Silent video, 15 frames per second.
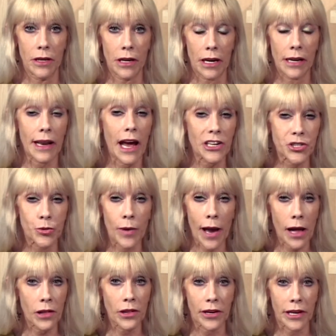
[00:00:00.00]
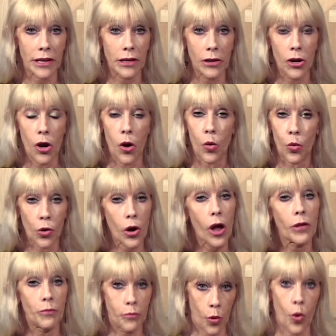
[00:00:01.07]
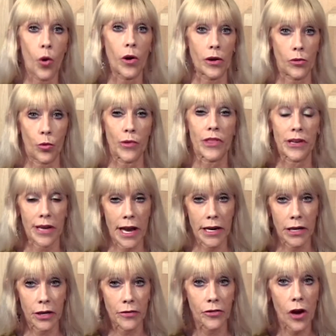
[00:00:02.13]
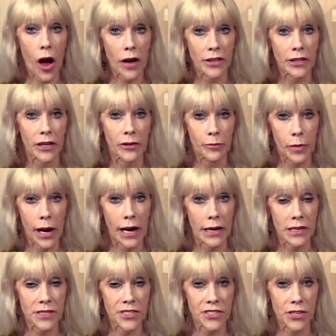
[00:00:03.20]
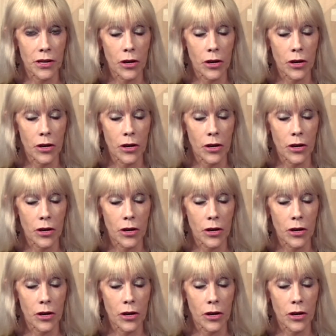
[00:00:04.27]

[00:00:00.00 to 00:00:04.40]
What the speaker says: In actuality, we're all born with a negative cognitive bias,